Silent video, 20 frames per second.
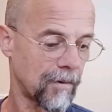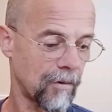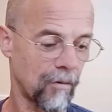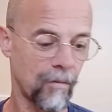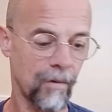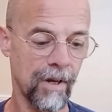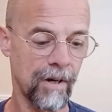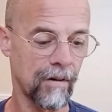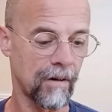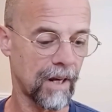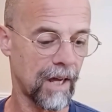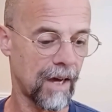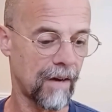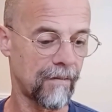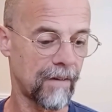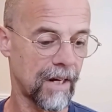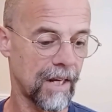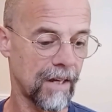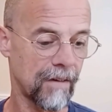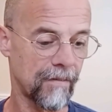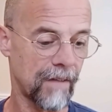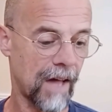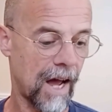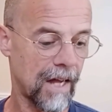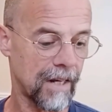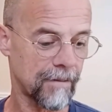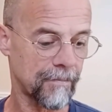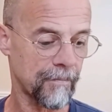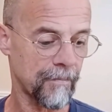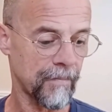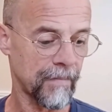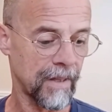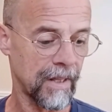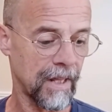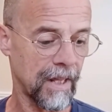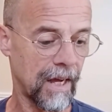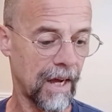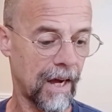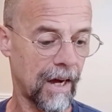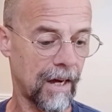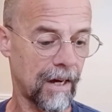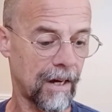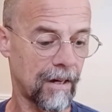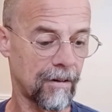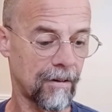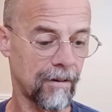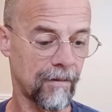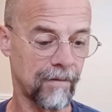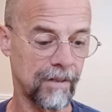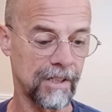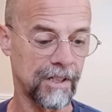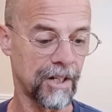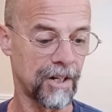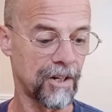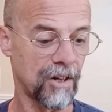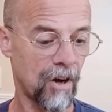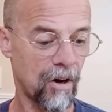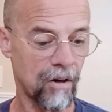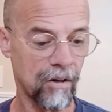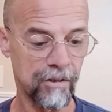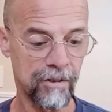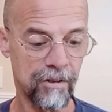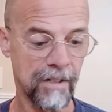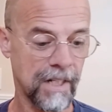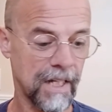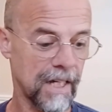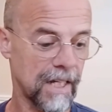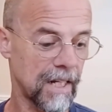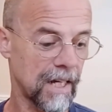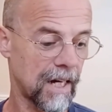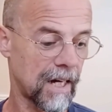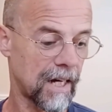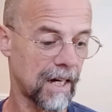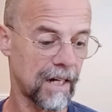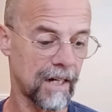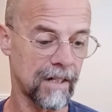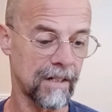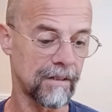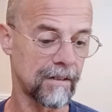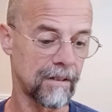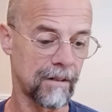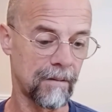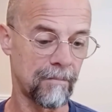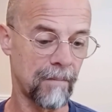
We don't have any of that. If it's annulled, you need a